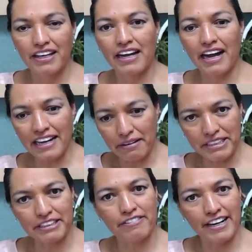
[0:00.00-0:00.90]
I have been
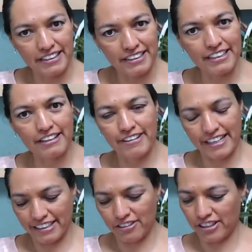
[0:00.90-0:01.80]

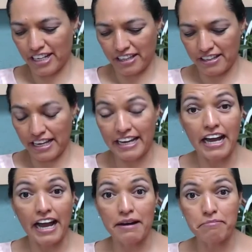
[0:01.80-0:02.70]
reflecting on that. And
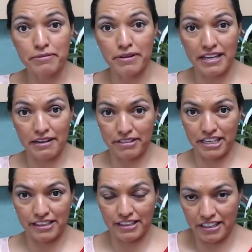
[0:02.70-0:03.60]
I am
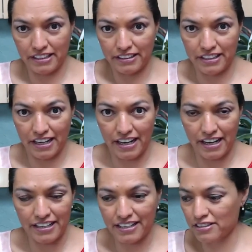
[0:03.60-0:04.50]
guilty. Yeah.
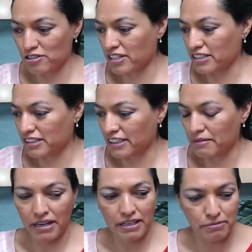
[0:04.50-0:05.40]
You can see
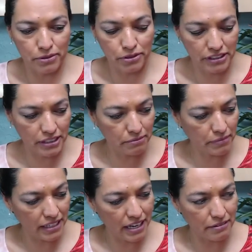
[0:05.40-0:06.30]
my books and
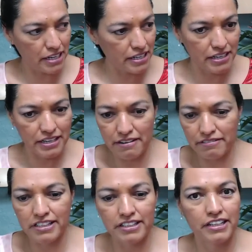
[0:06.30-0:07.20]
my library and
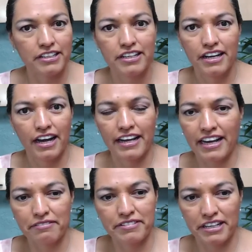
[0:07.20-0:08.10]
everything. And I
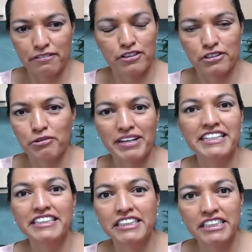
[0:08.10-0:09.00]
have read for 20
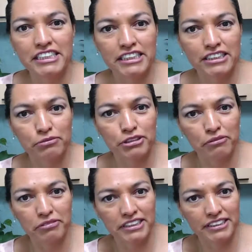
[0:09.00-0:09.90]
years of
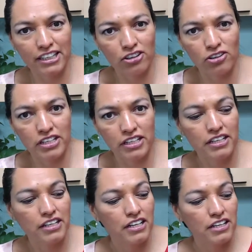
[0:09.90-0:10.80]
something psychology.
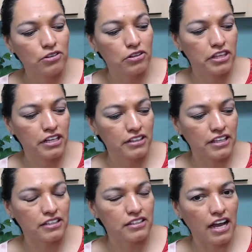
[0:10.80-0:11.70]
You think
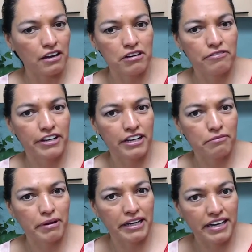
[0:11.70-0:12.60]
that I will figure out
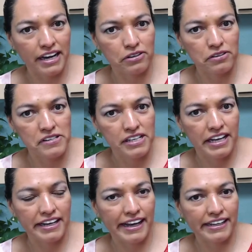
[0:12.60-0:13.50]
by now,
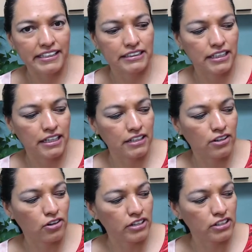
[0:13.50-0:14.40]
and I still
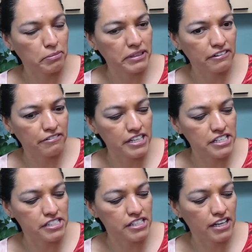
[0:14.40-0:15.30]
go and open the
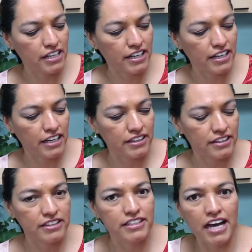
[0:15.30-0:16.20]
fridge and get
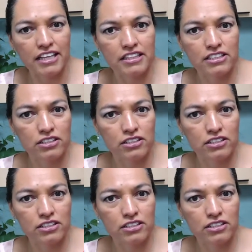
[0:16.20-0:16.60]
that